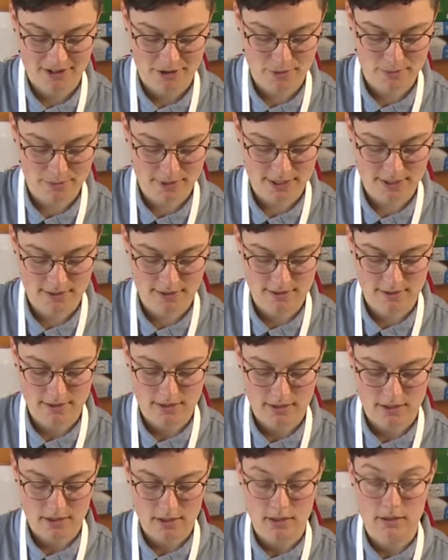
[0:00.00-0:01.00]
Oops.
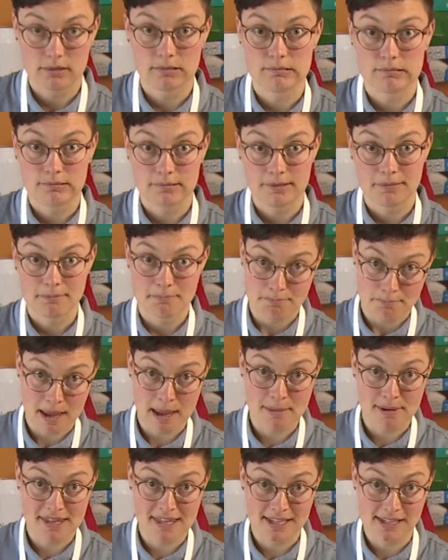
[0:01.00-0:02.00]

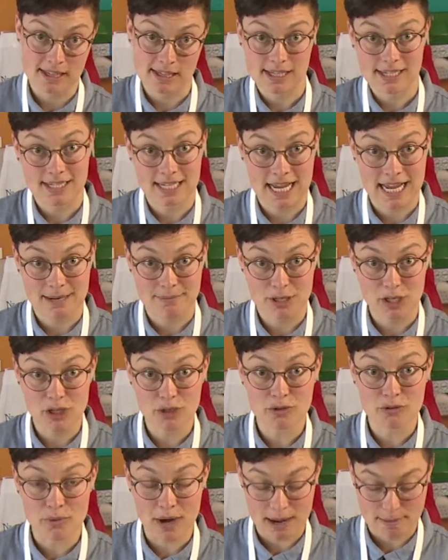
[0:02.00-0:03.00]
Maybe this is a time to
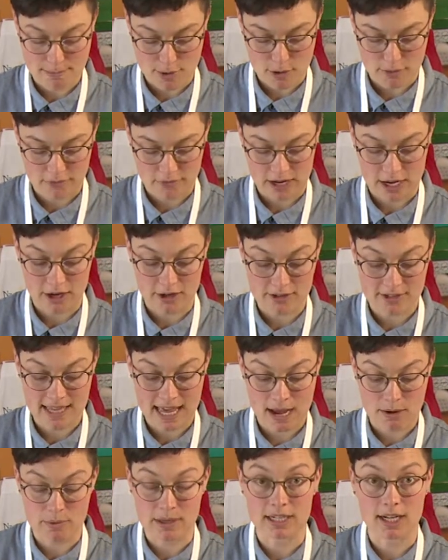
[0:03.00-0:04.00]
use rainbow fingers.
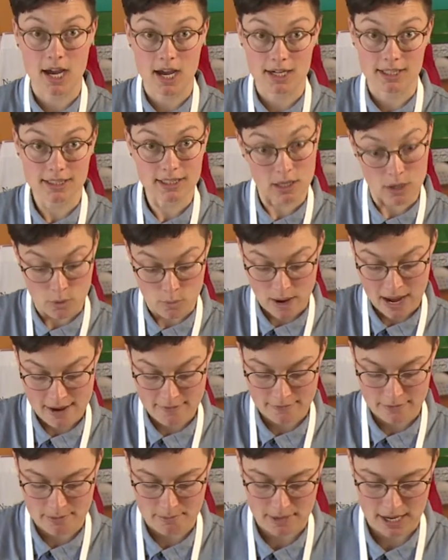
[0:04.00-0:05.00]
That one got away
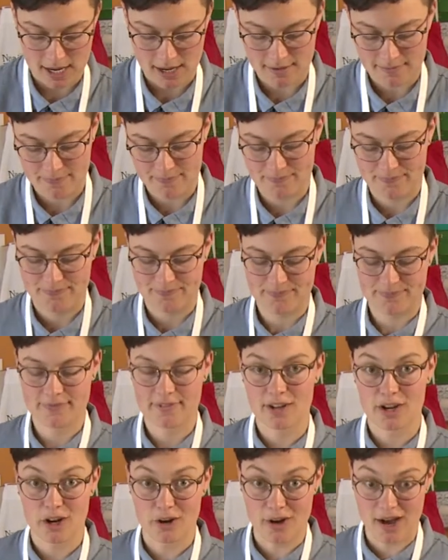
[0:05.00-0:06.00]
from me.
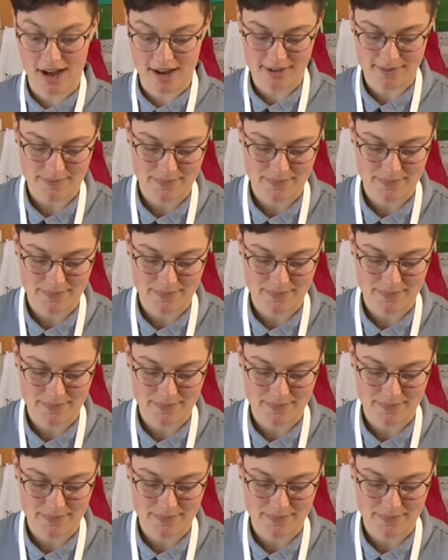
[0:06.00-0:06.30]
Great.